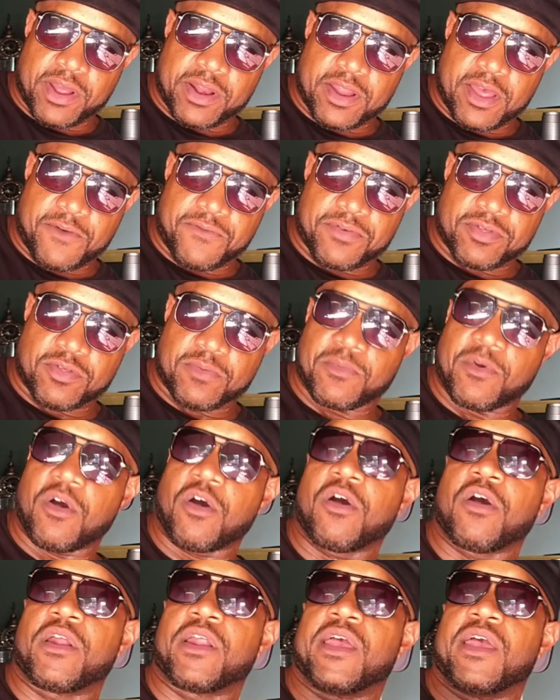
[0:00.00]
now for some
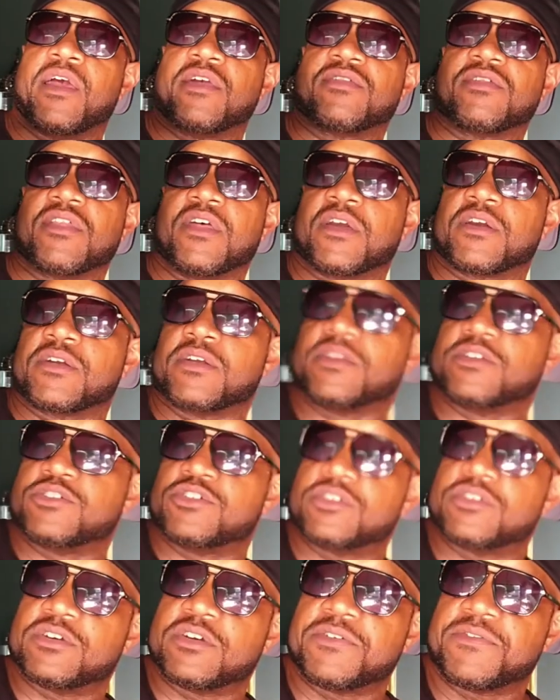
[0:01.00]
hard ass liquor and
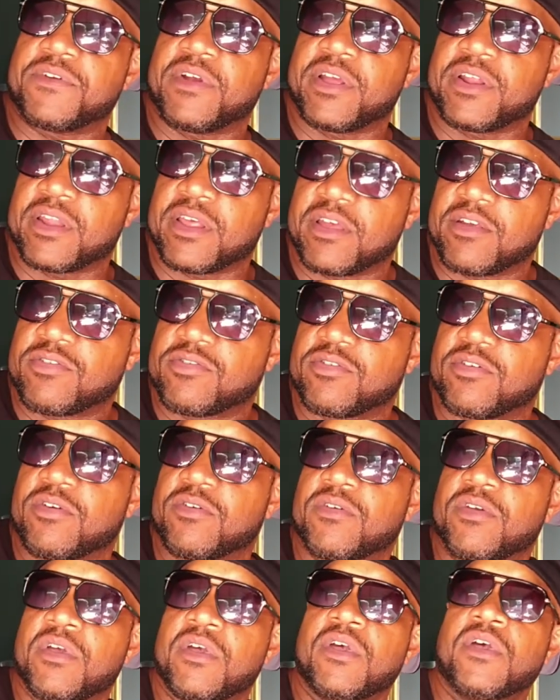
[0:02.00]
shit right now. So
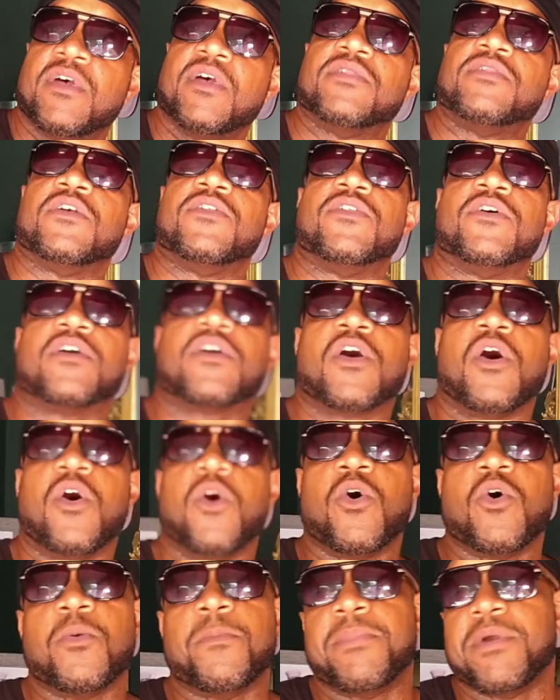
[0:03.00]
it's either
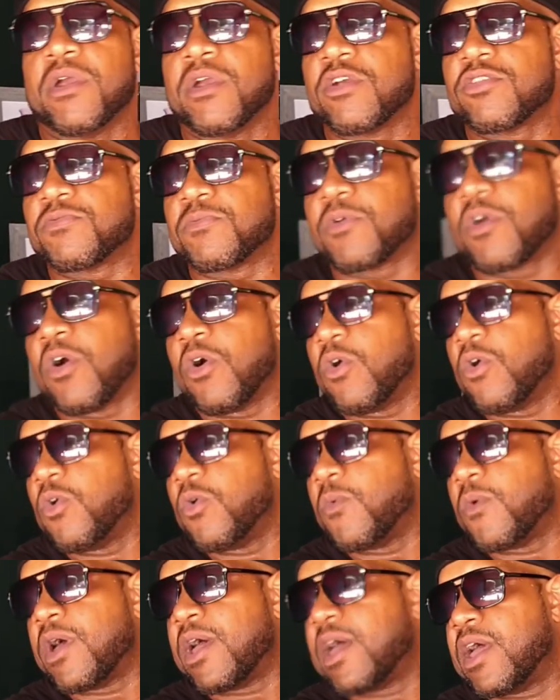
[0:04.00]
cold beer or some cold
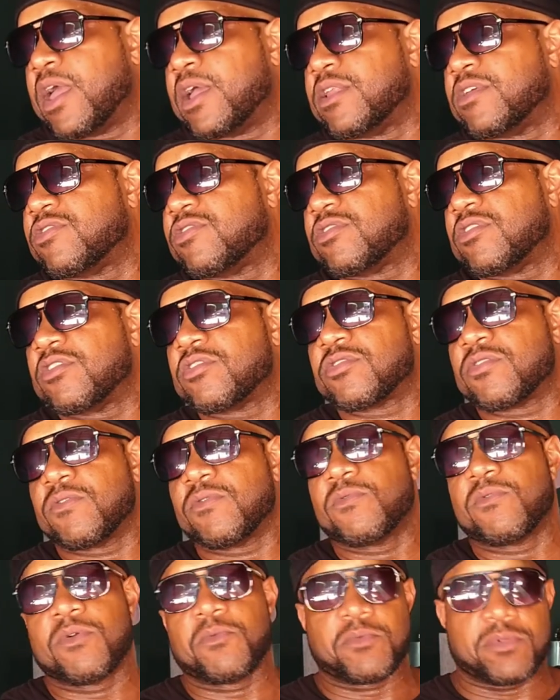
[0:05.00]
wine and shit. So we
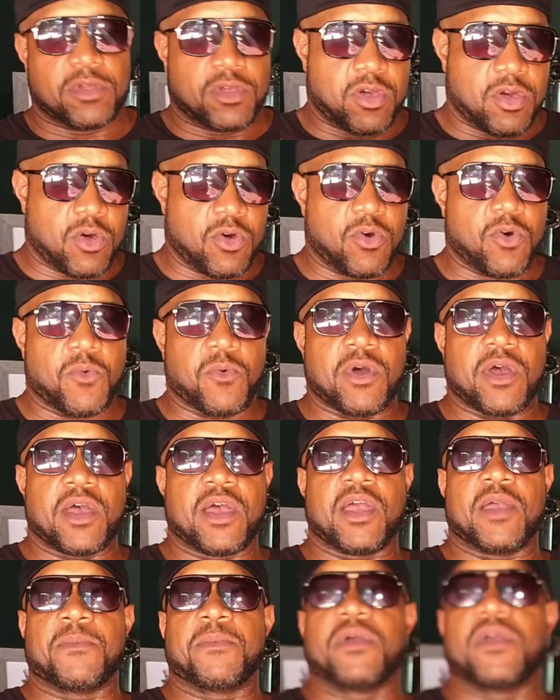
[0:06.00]
went with the cold
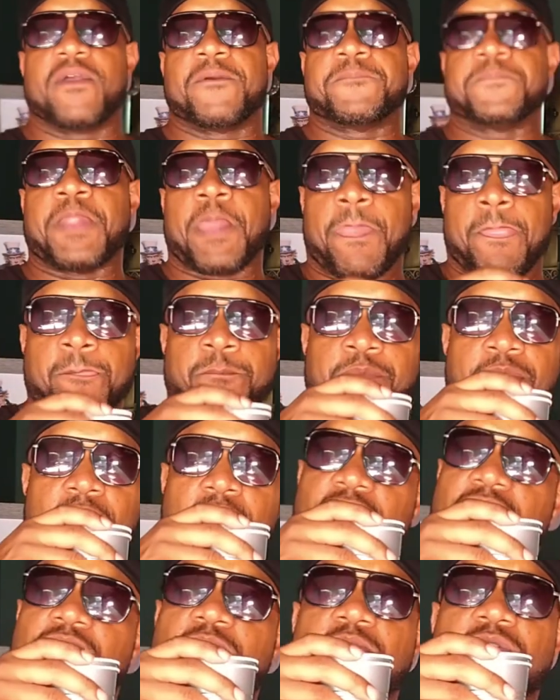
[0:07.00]
wine, man.
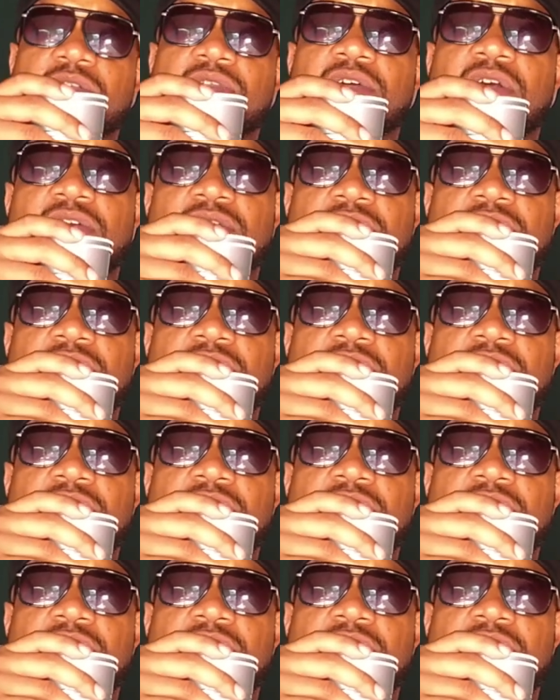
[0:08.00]
Let's see what it tastes